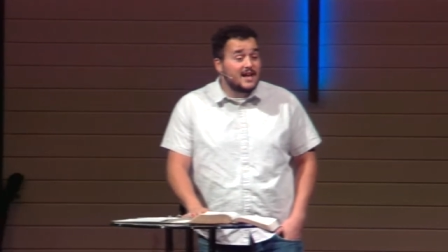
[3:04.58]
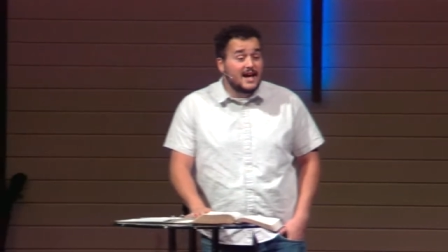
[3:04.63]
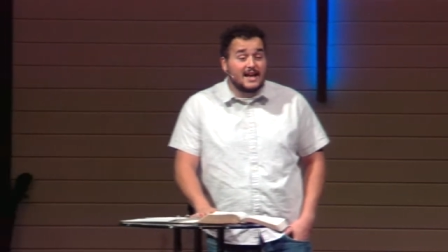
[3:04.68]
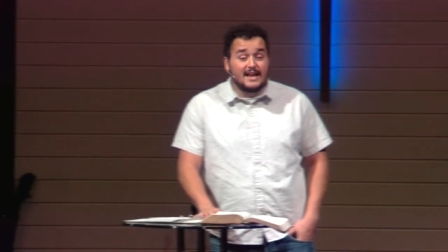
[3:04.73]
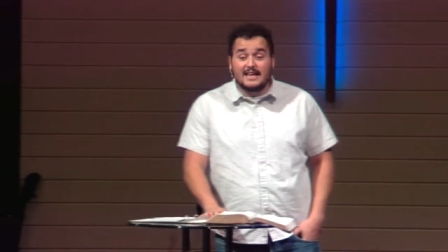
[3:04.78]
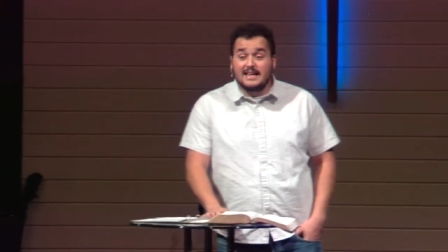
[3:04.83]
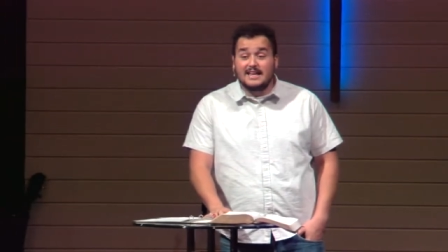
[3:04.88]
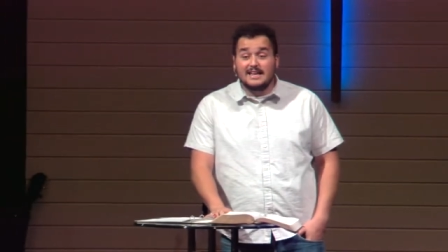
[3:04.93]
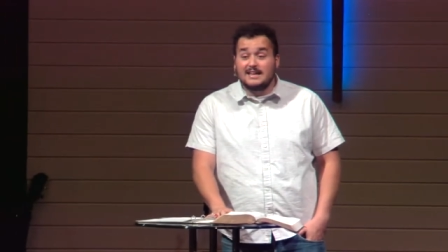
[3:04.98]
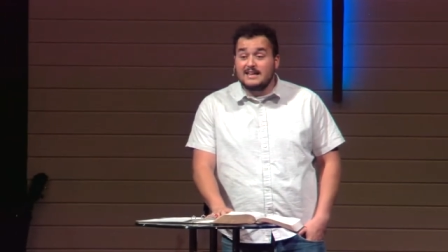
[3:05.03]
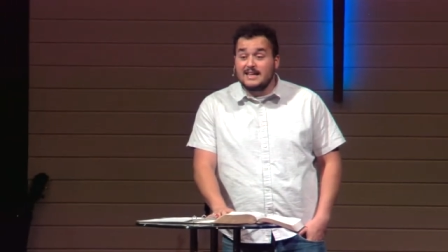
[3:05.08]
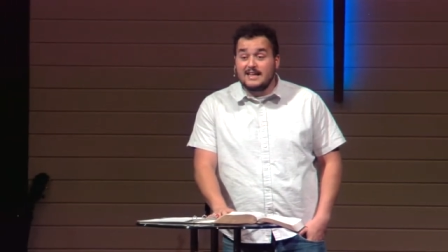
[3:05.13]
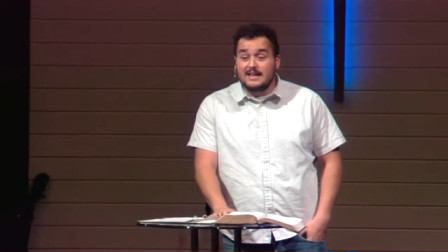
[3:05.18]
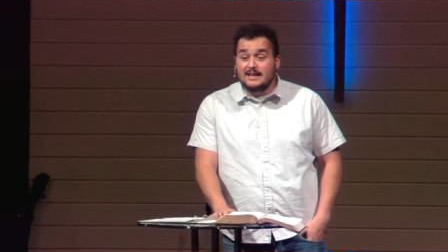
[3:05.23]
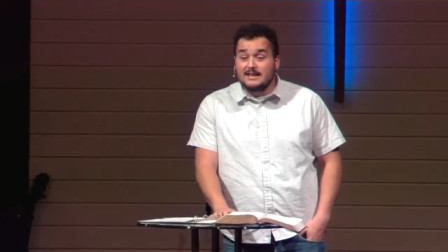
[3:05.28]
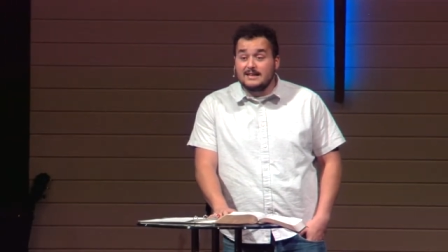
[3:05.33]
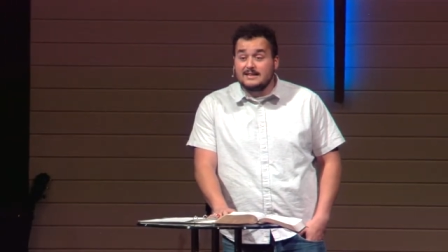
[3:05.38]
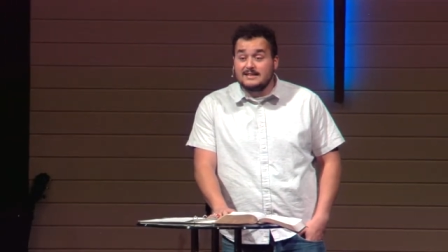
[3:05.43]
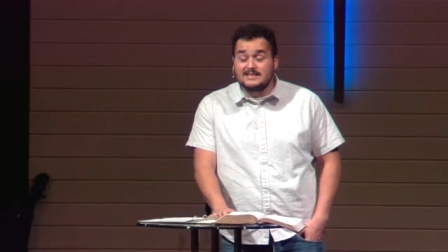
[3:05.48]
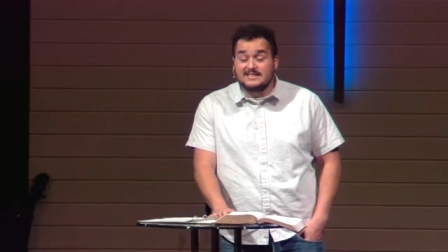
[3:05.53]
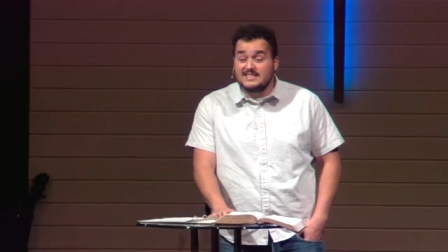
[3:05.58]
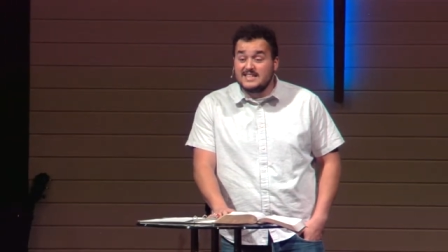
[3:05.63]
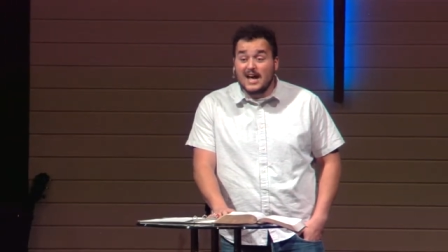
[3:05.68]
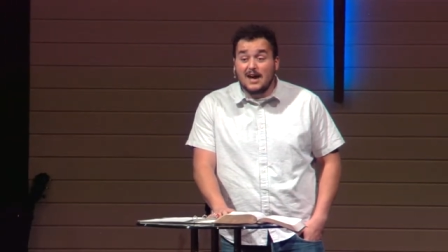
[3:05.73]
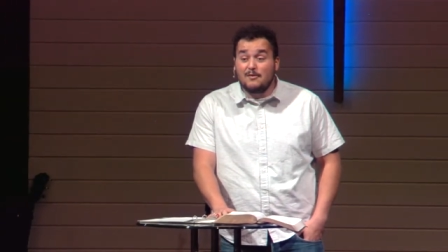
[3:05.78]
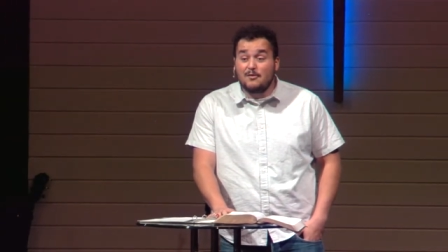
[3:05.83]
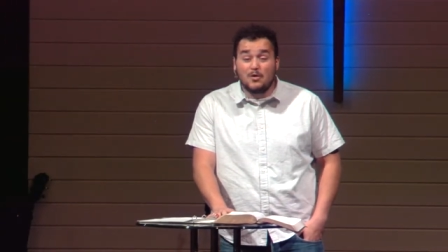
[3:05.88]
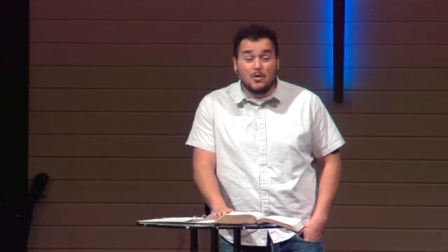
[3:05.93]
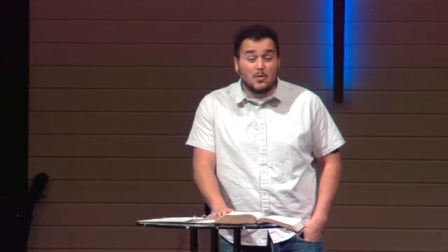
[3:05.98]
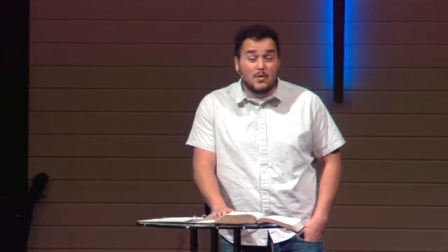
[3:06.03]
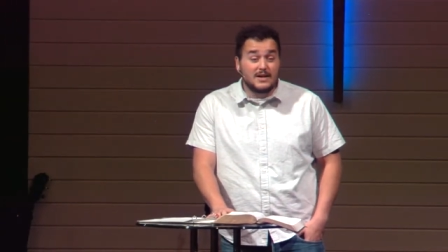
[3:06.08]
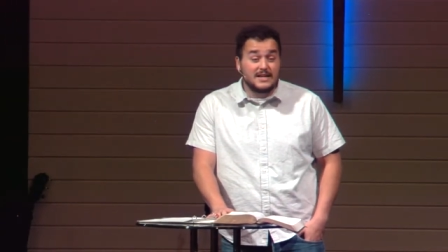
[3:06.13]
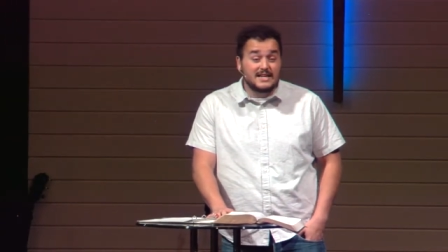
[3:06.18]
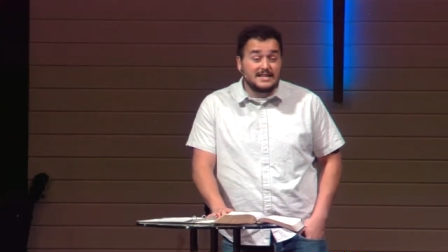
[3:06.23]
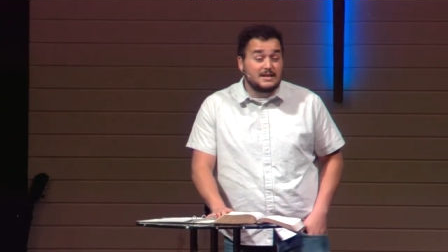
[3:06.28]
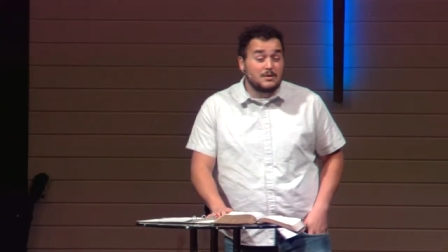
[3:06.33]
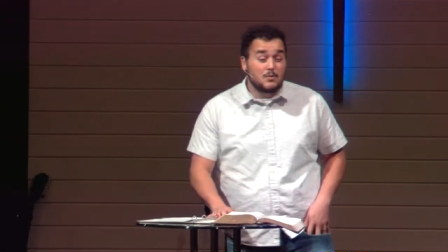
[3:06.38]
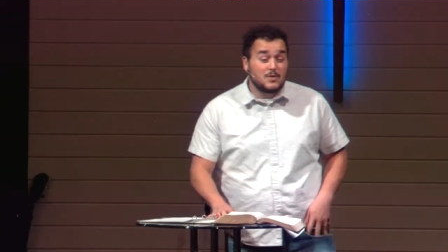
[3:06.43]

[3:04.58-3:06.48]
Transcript: that devil when he,